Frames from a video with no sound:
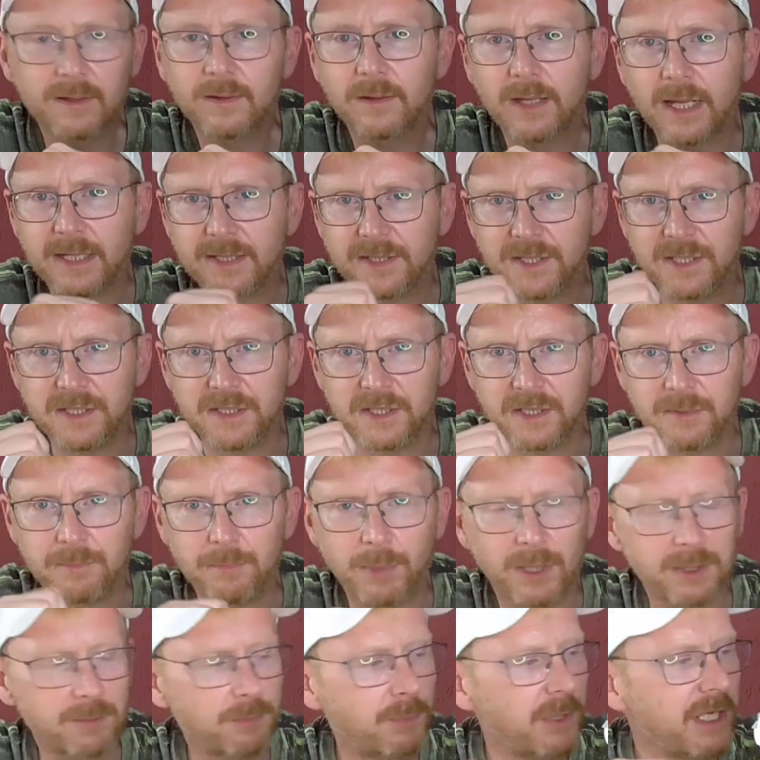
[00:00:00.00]
that's easy.
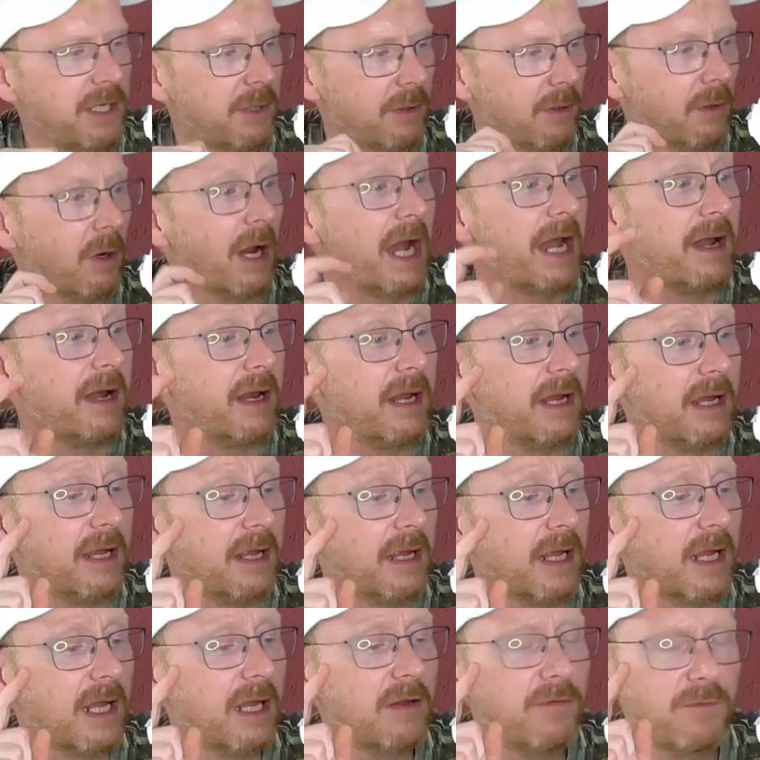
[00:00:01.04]
But
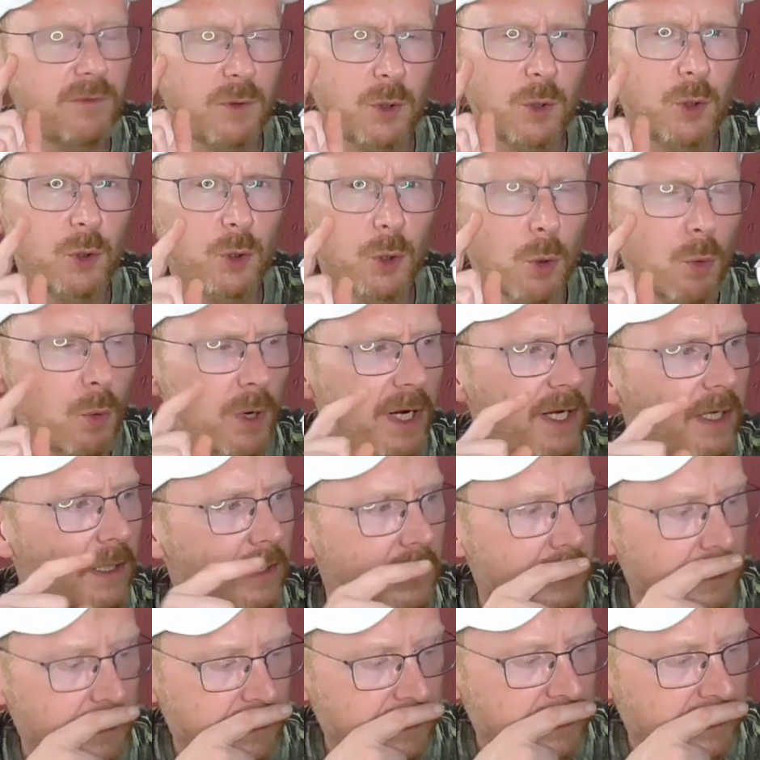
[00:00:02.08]
if you do it,